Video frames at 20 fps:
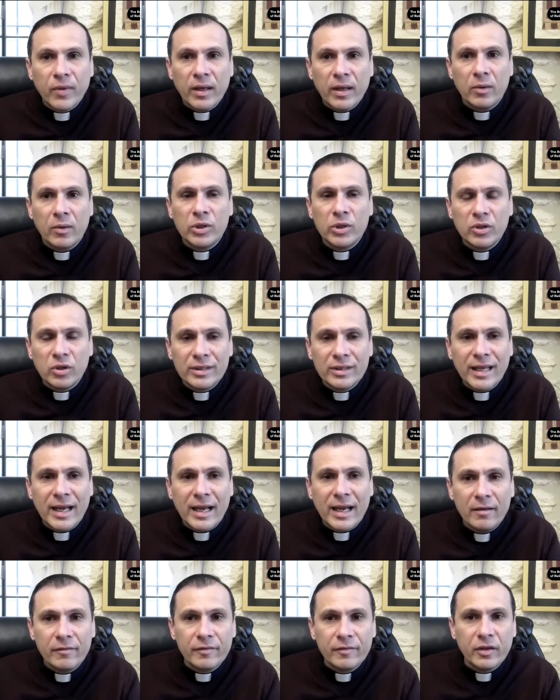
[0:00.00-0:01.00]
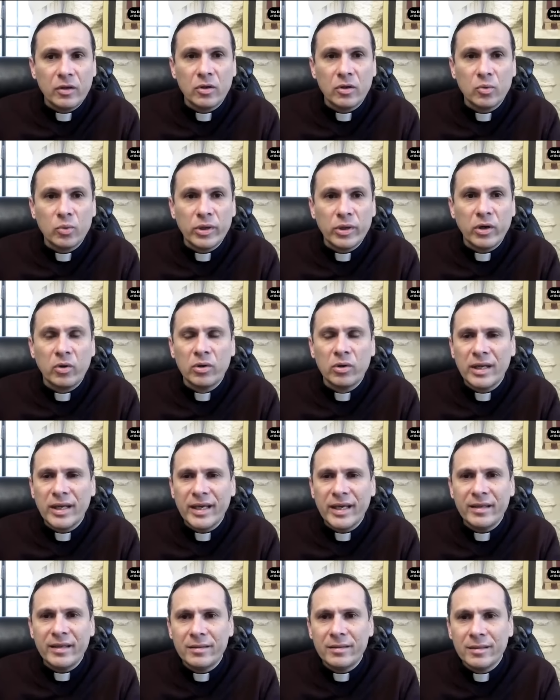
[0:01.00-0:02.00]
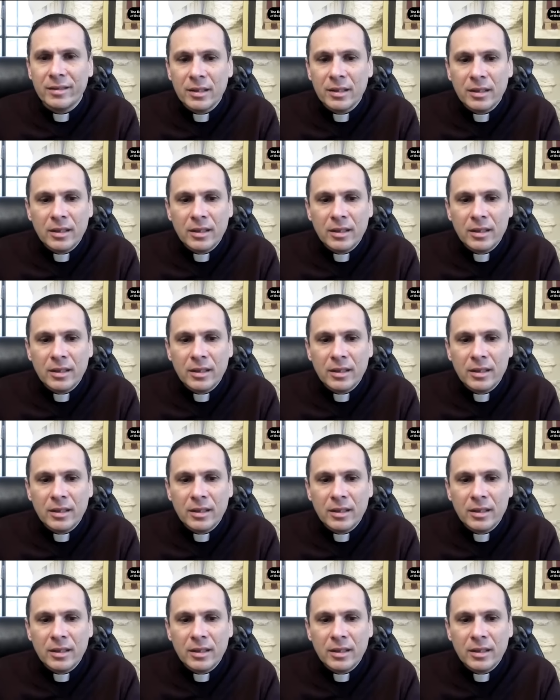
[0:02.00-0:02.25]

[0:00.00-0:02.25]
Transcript: Uh, we don't have, you know, we only eat